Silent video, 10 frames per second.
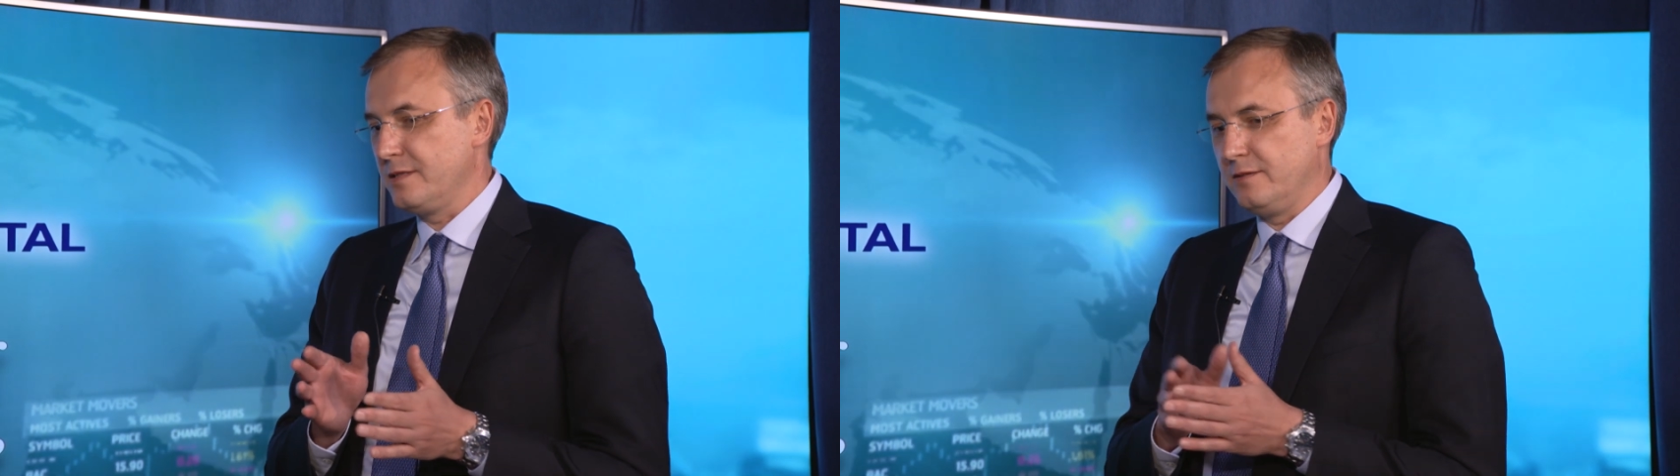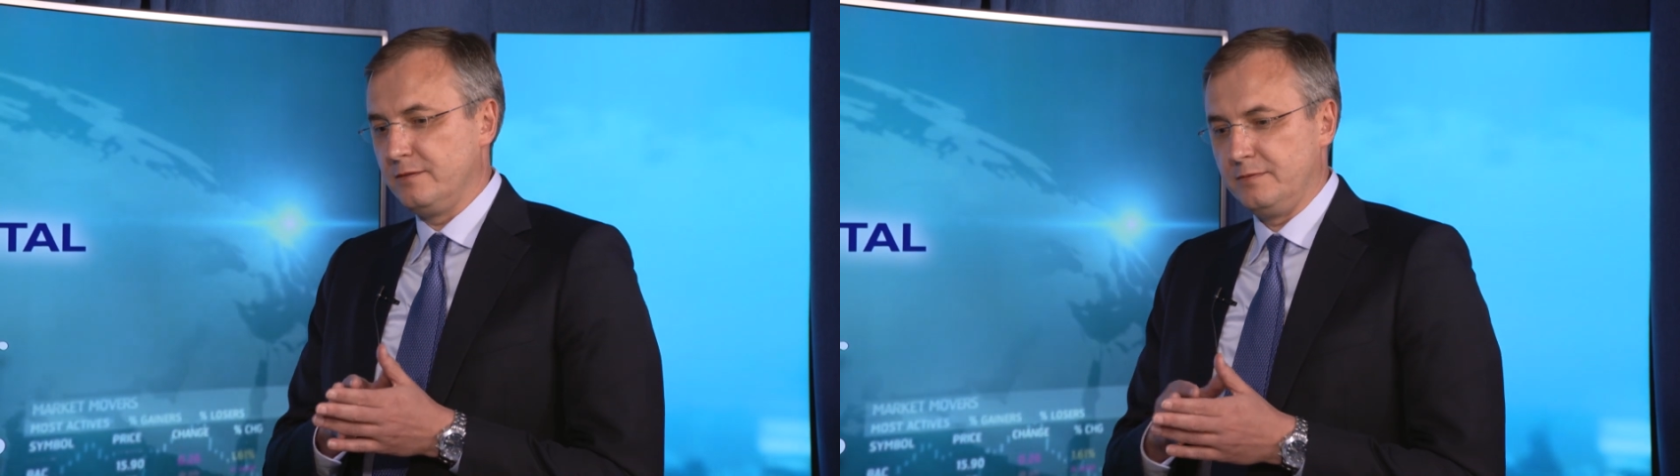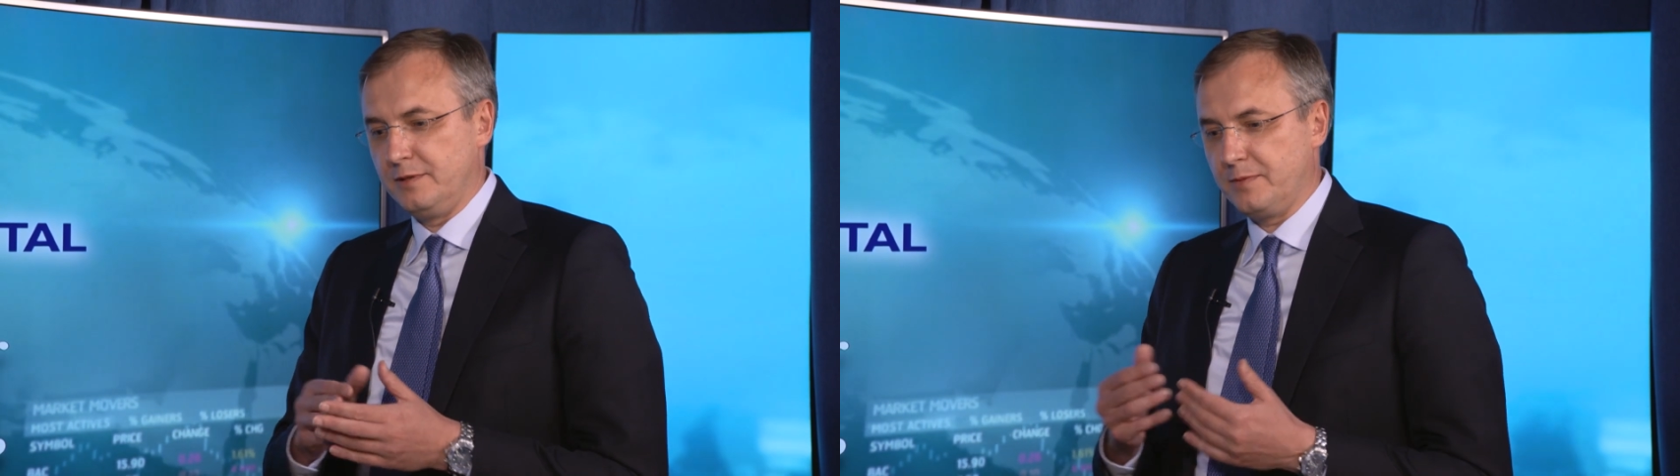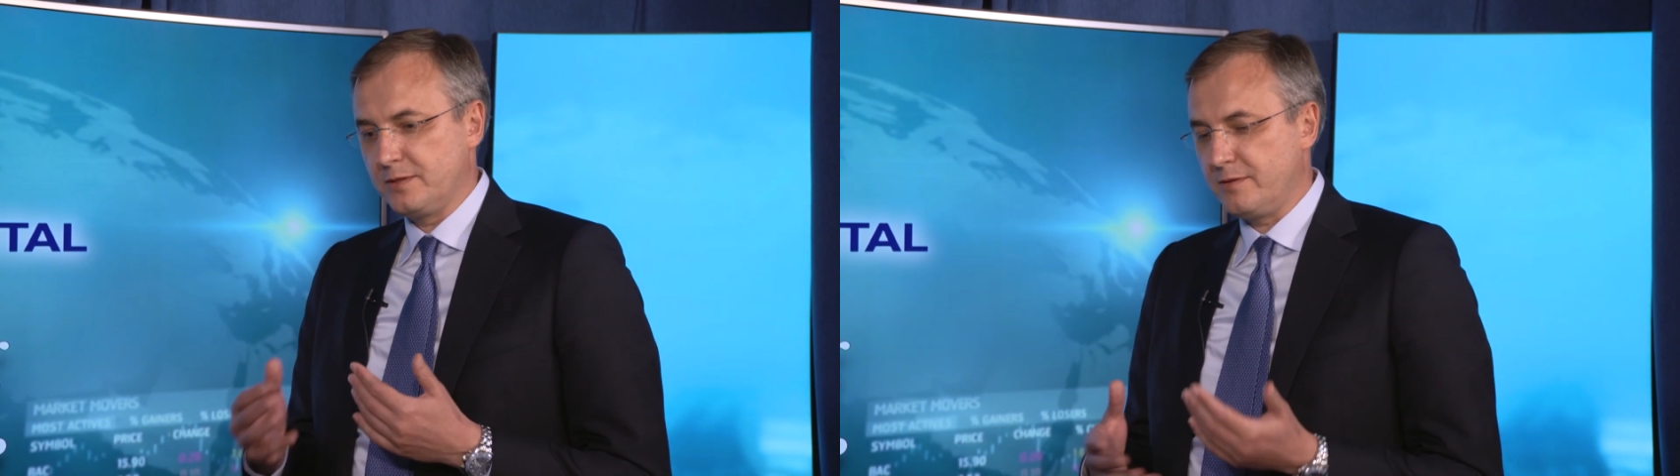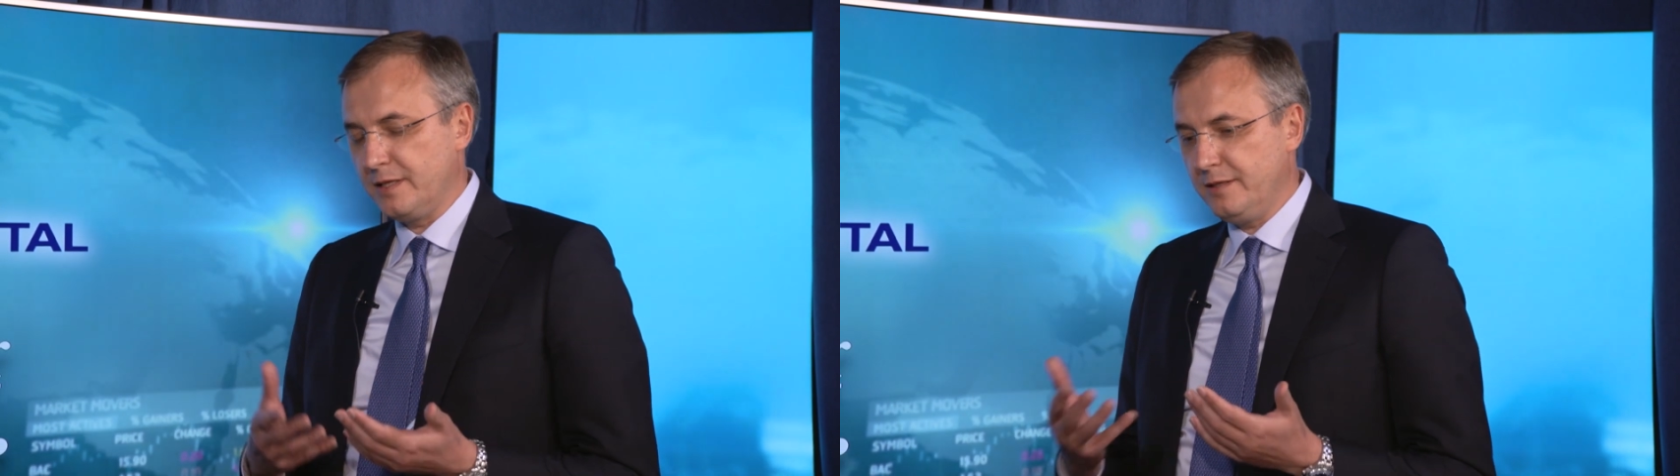So
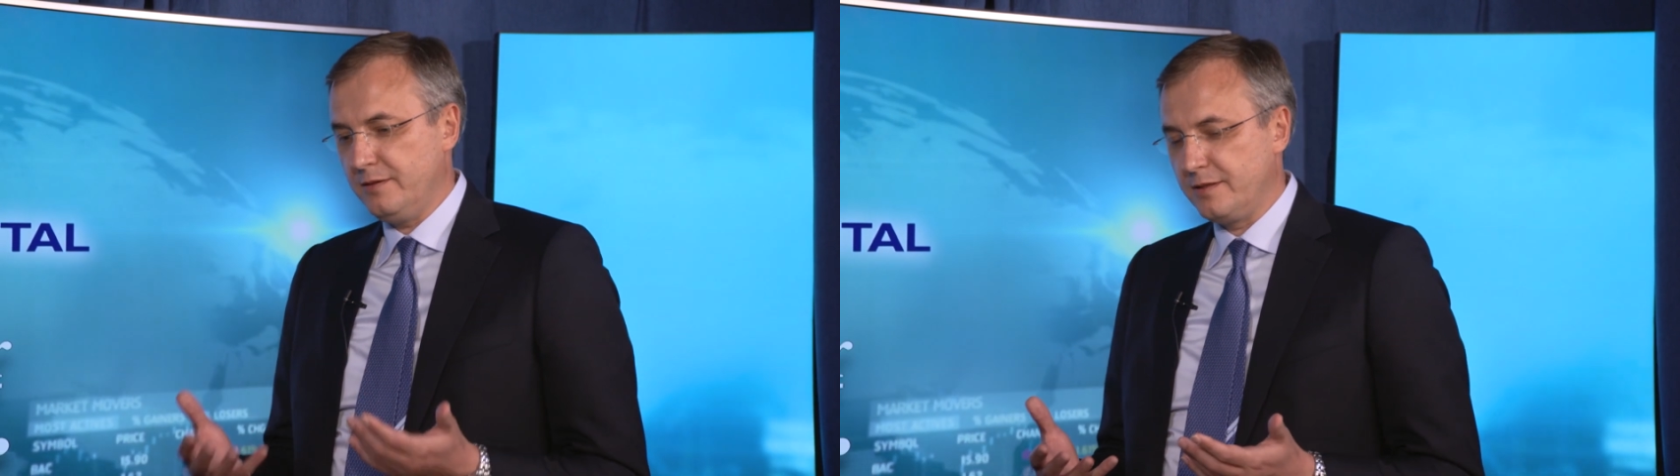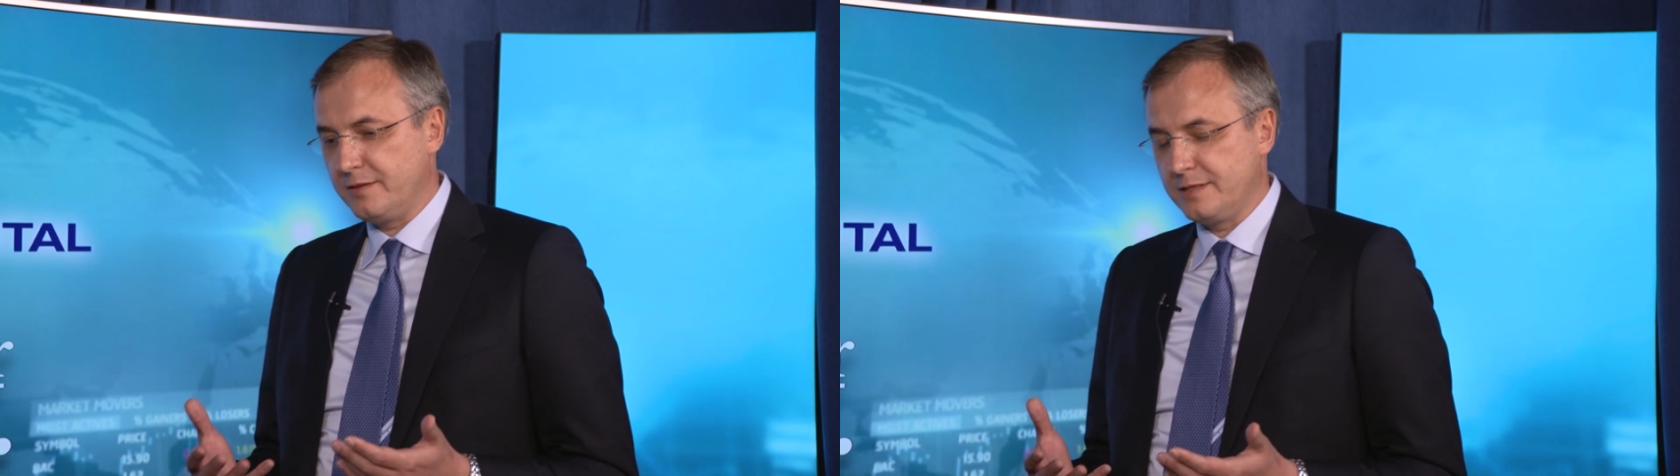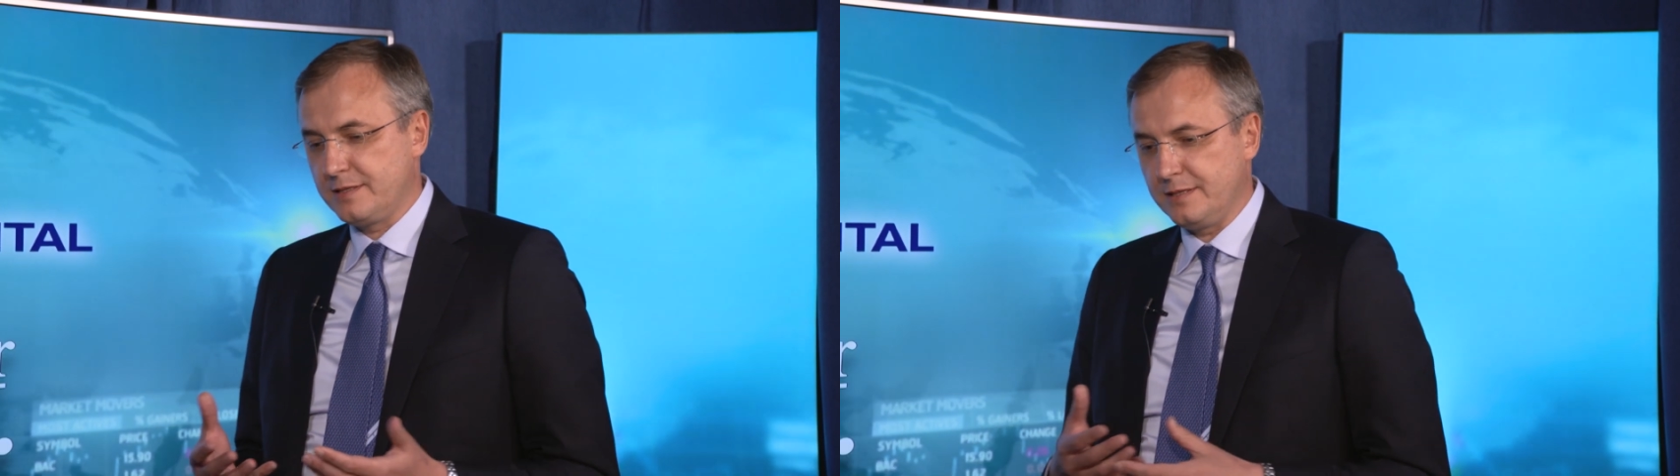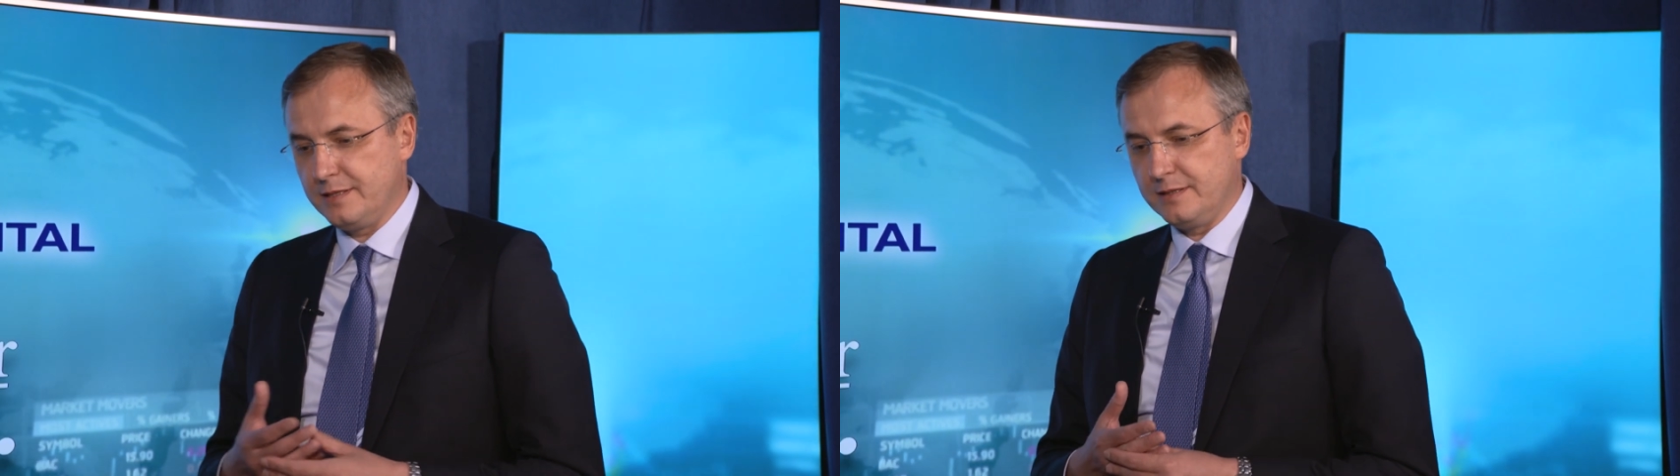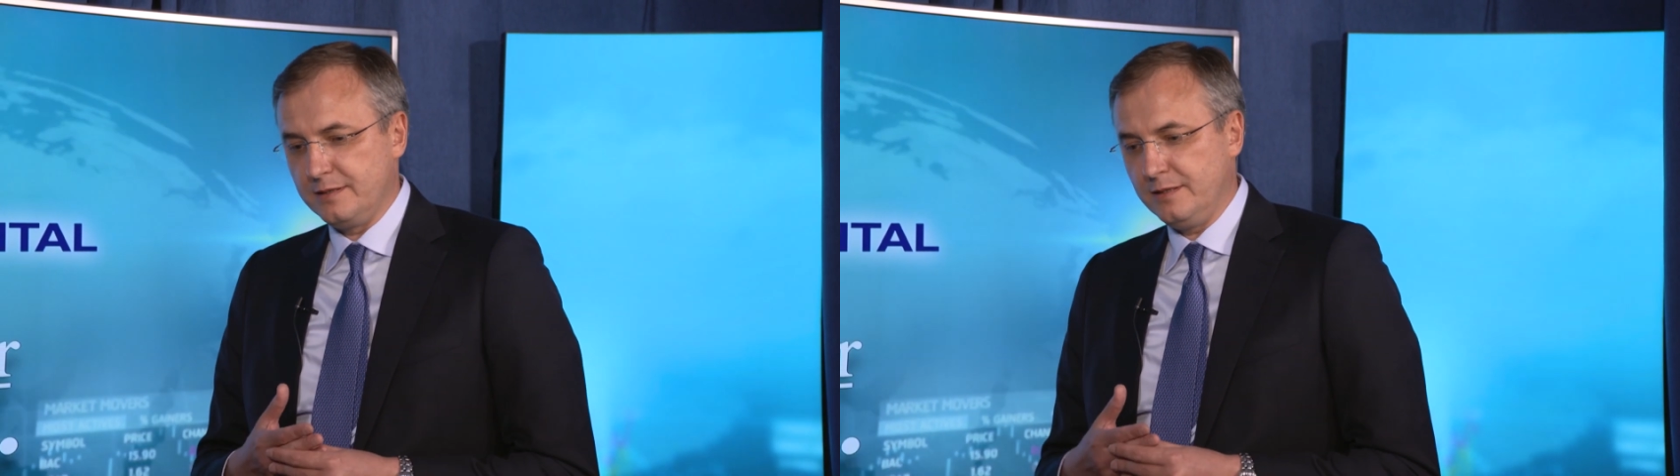because right now there is
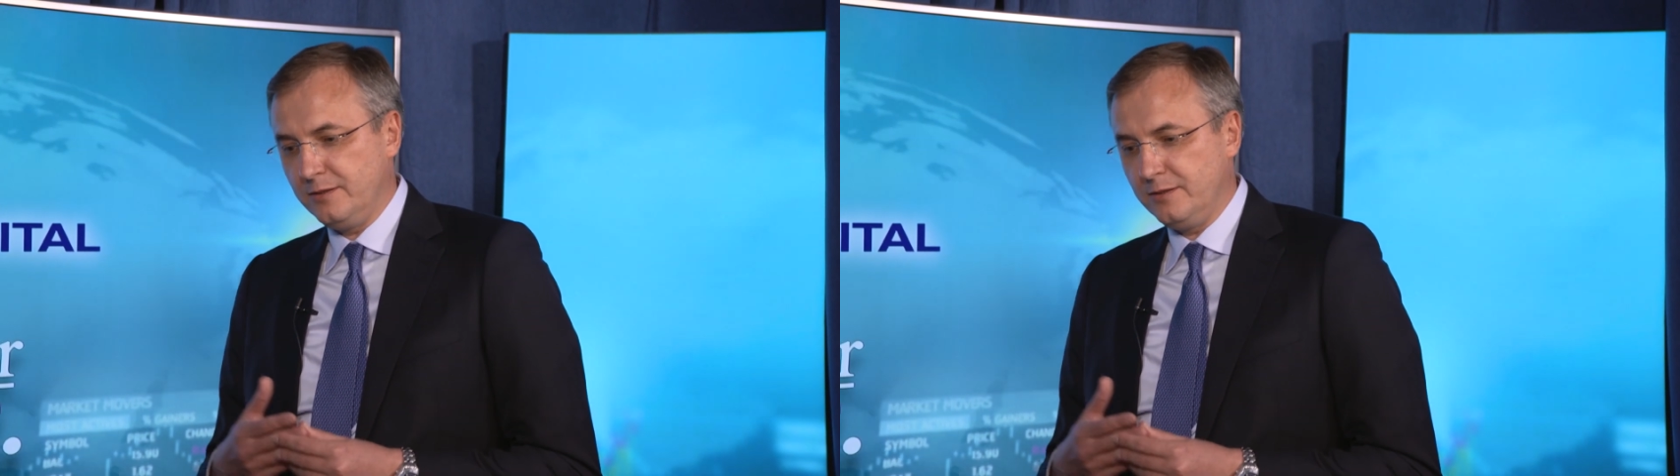a